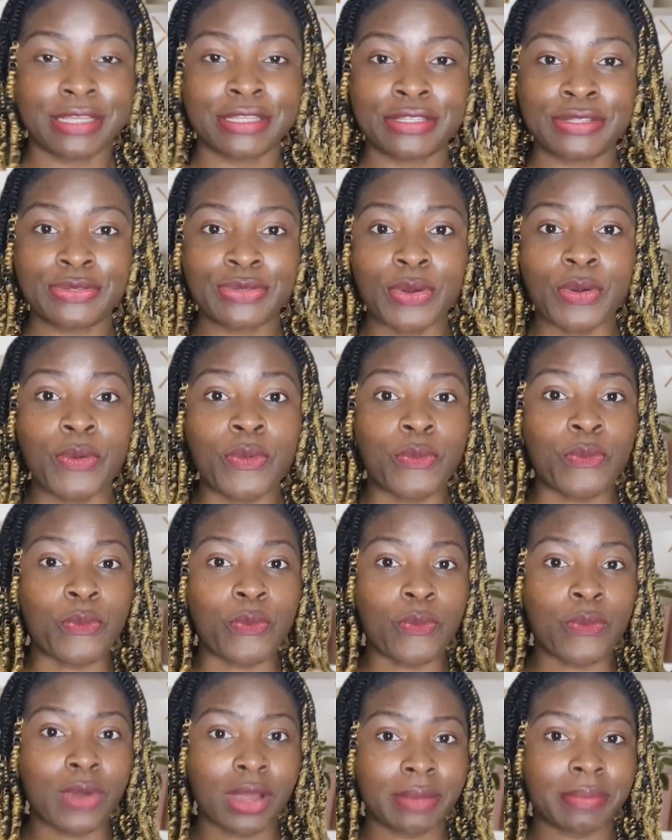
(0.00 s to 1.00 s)
So
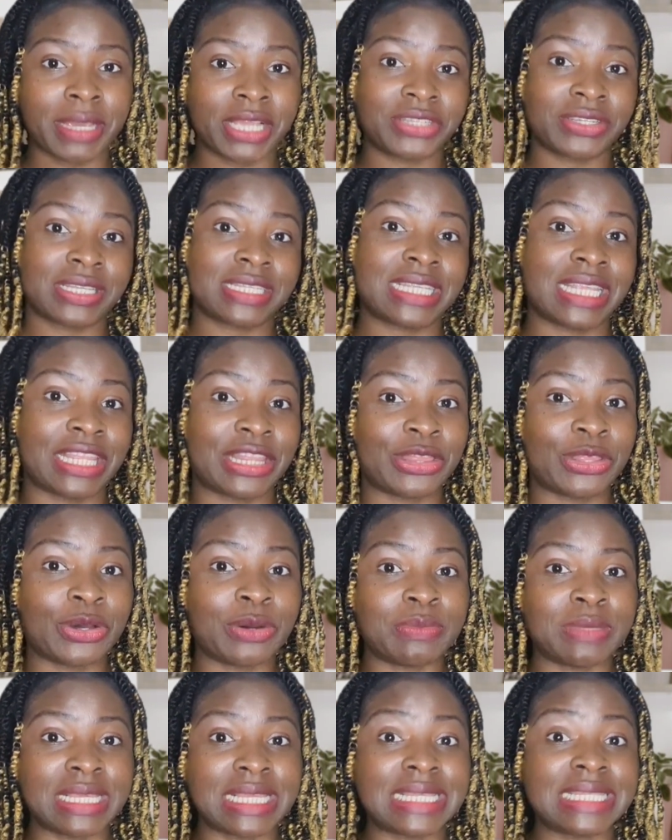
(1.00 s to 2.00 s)
one major
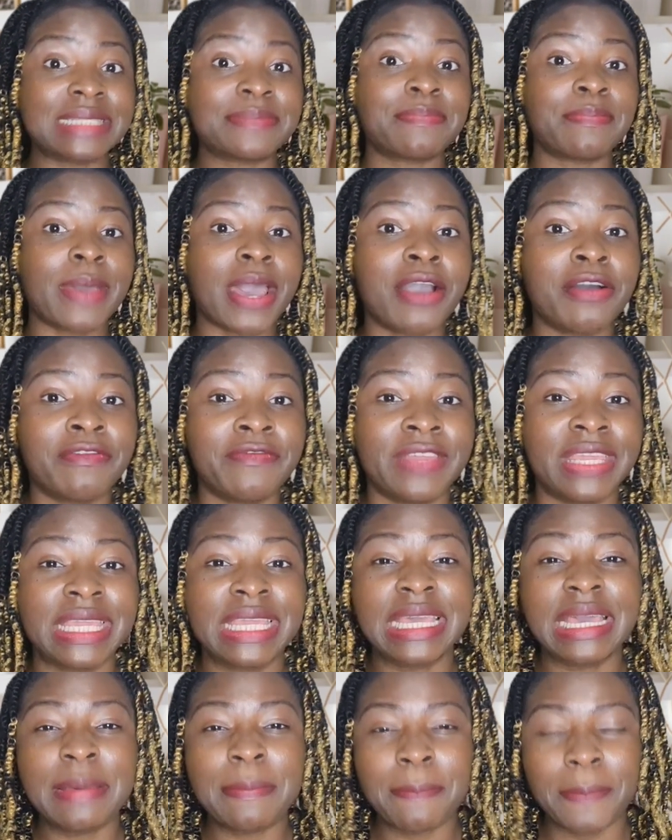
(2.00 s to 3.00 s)
symptom is
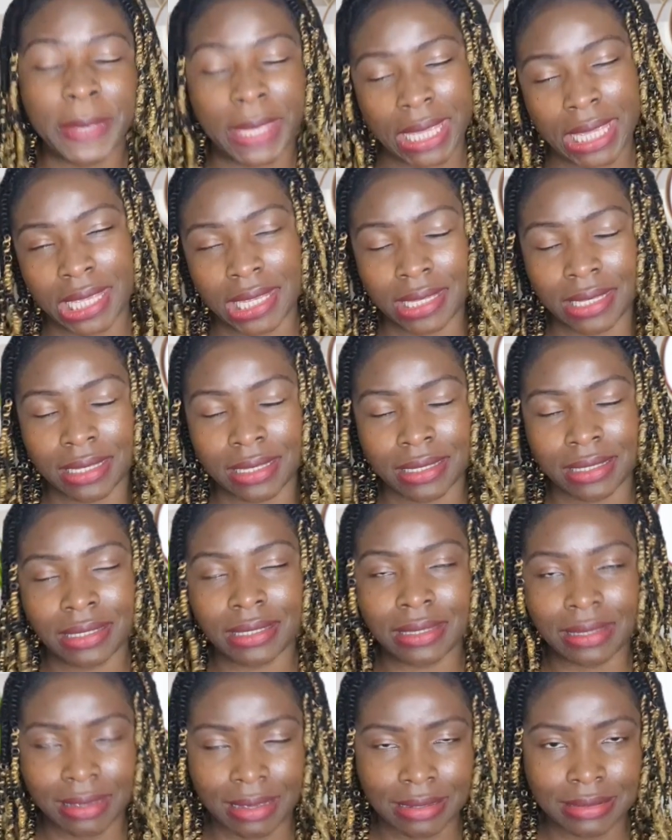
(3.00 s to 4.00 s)
pelvic pain.
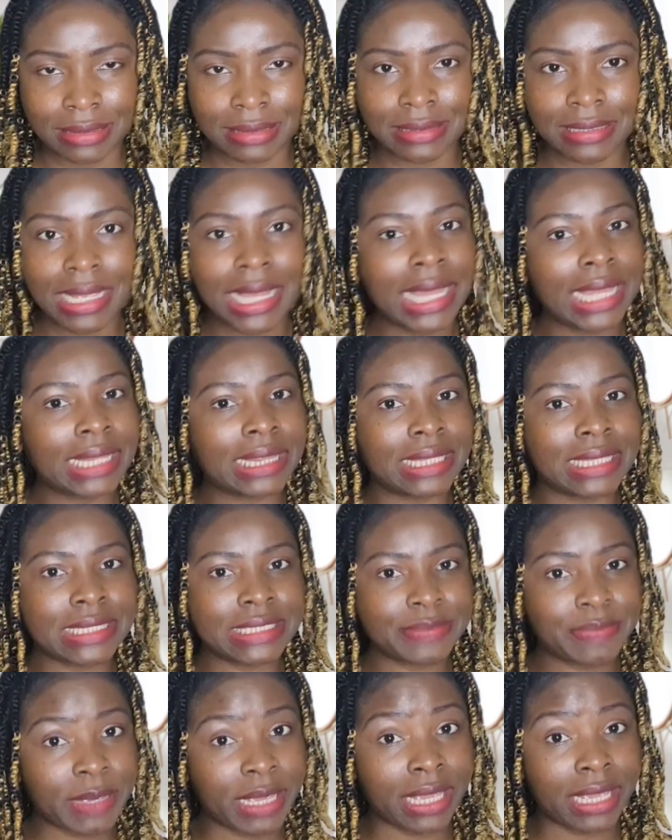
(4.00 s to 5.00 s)
Yes,
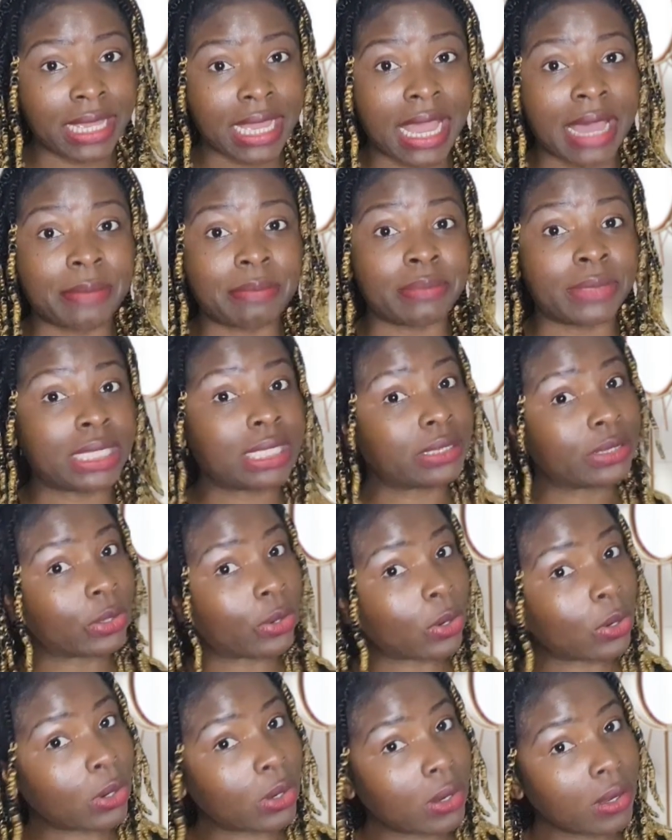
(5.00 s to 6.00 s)
this pain can be
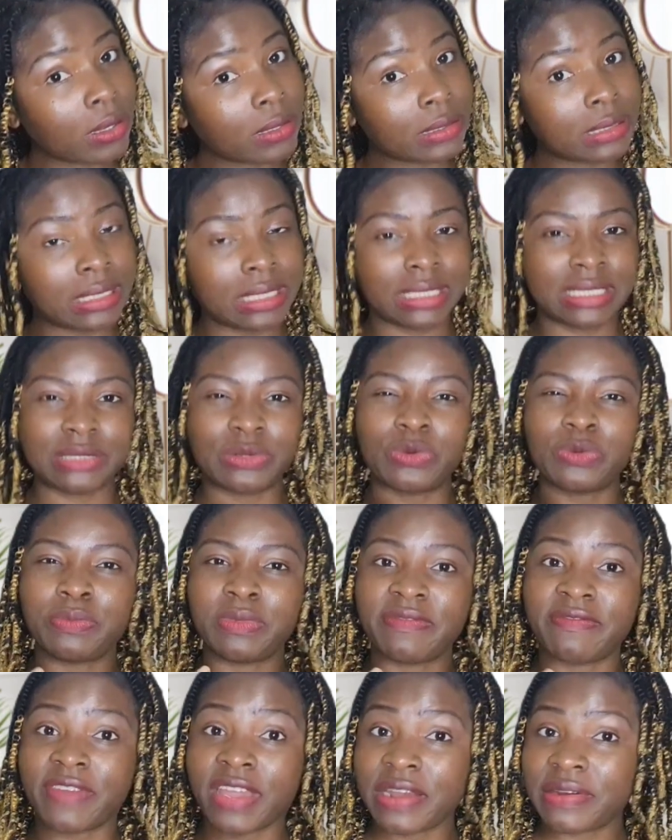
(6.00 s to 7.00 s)
dull, it could be
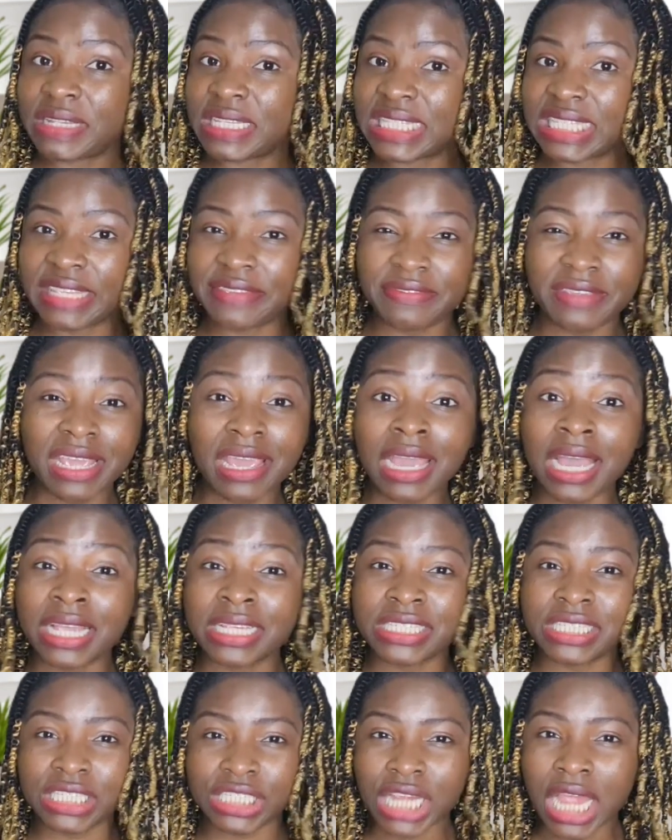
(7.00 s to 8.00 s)
very severe and
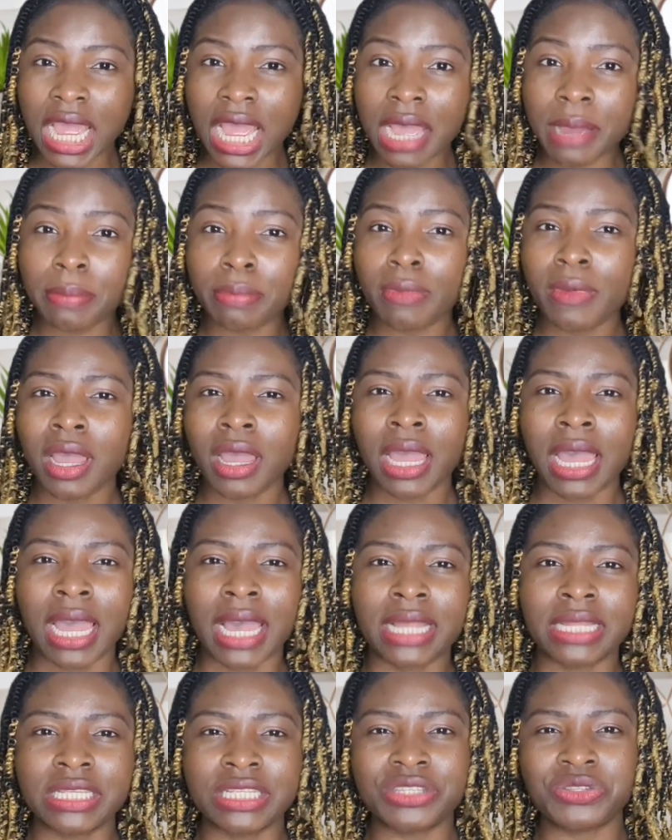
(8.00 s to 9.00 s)
sharp,
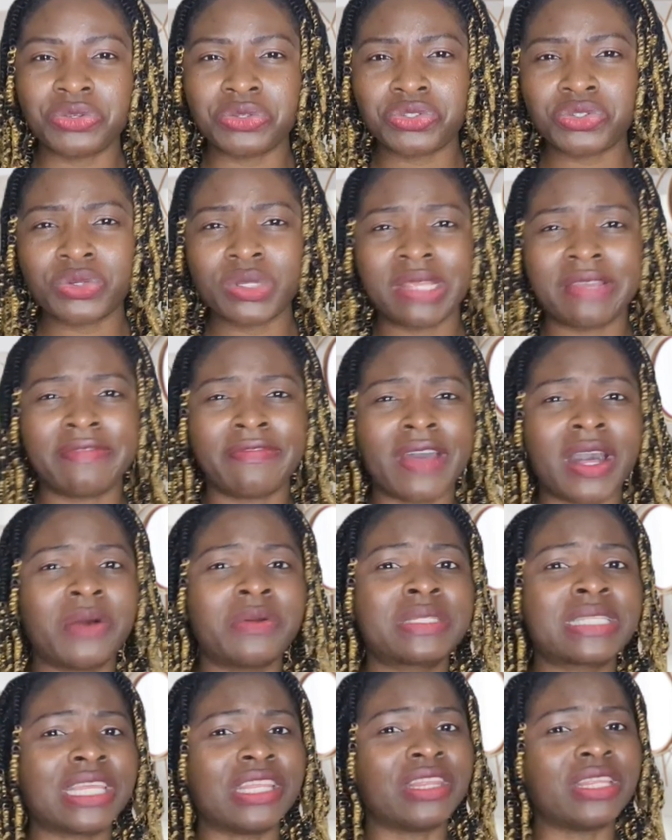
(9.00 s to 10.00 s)
and is usually
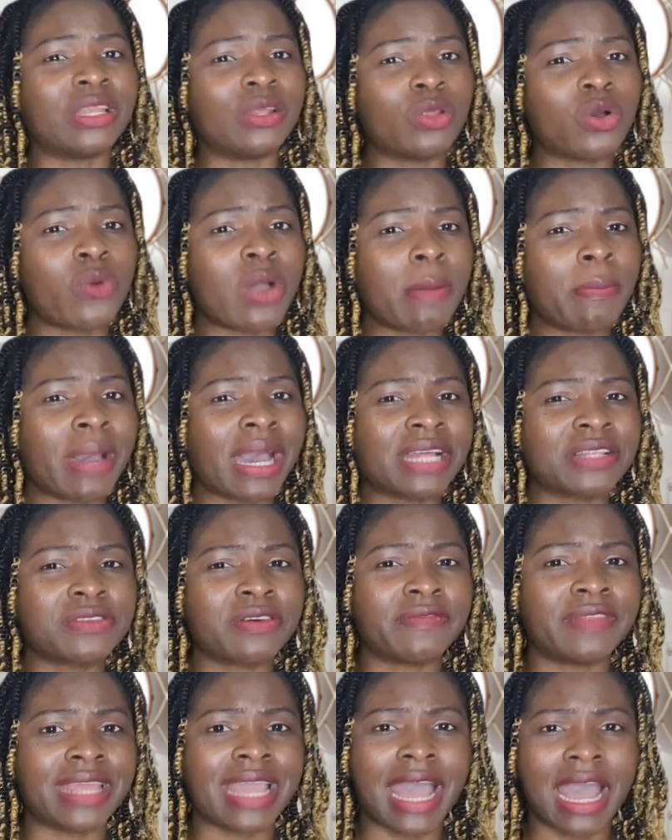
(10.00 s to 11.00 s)
felt in the lower part
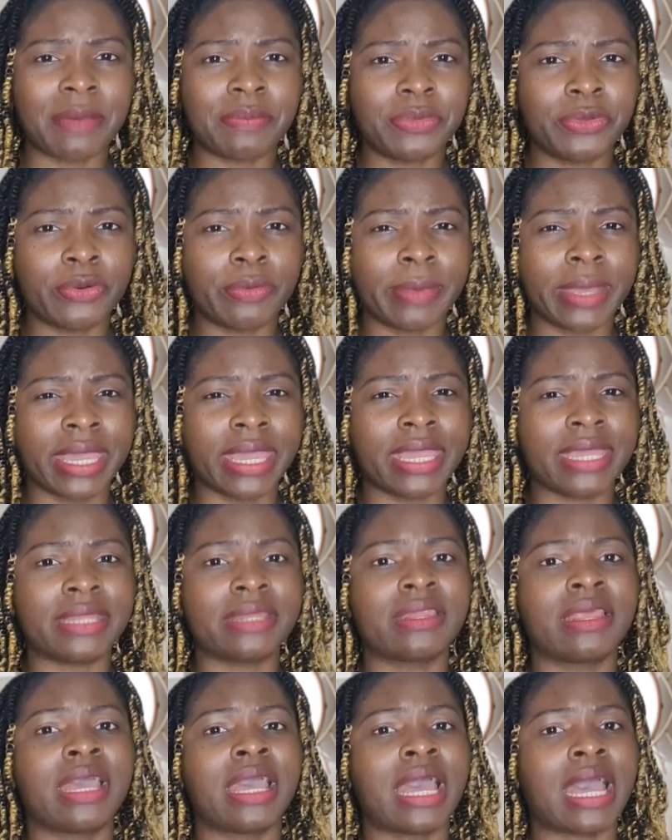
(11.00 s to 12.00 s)
of the abdomen
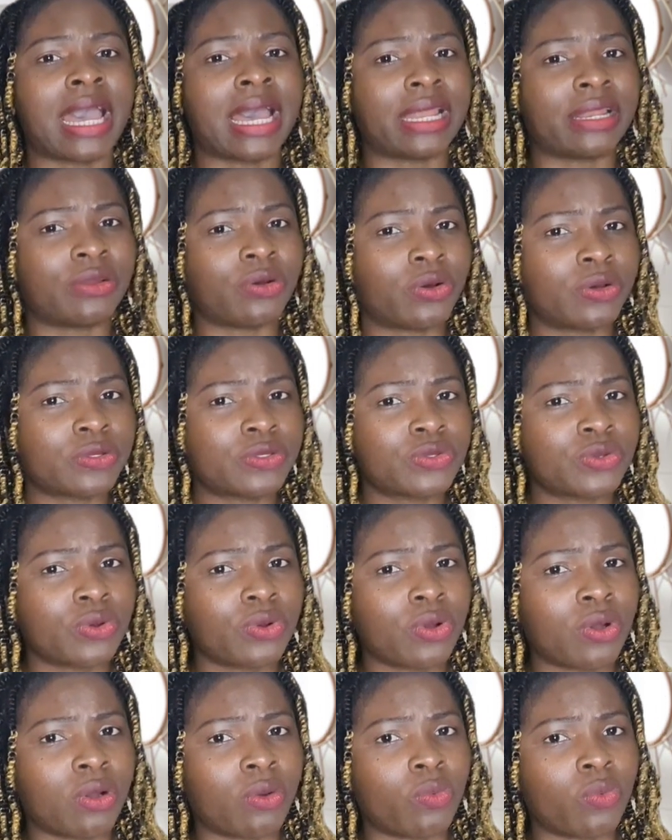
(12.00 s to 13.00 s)
and
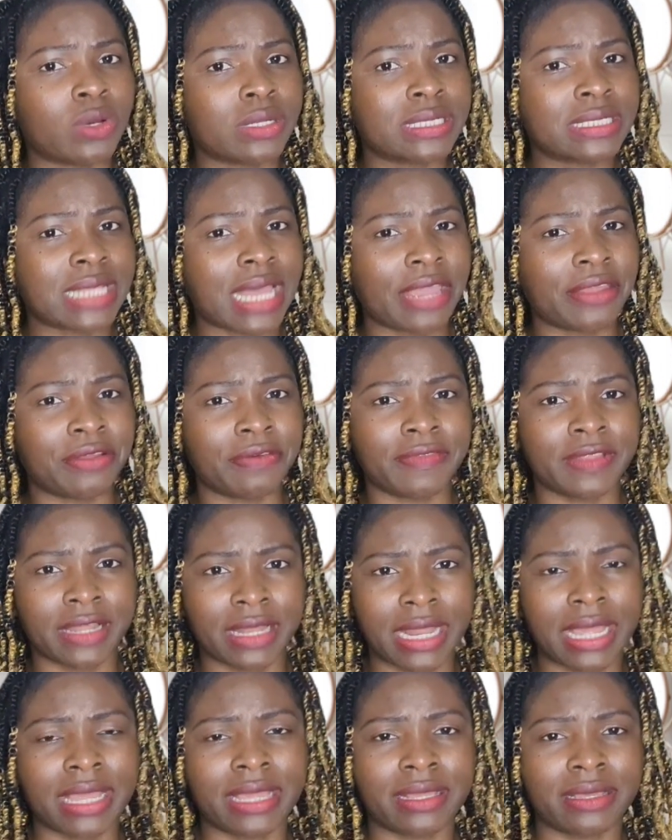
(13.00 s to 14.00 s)
also on one side of the
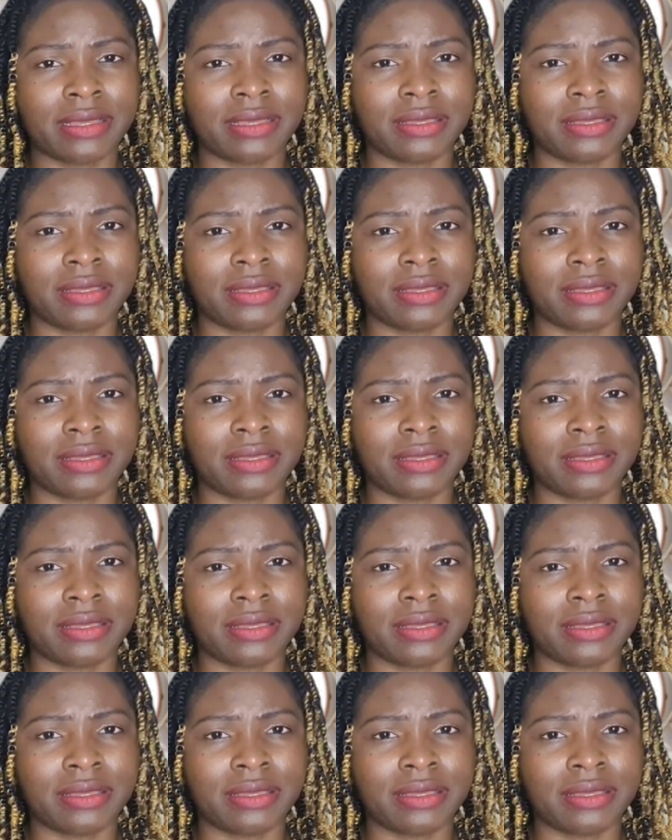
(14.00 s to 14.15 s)
leg.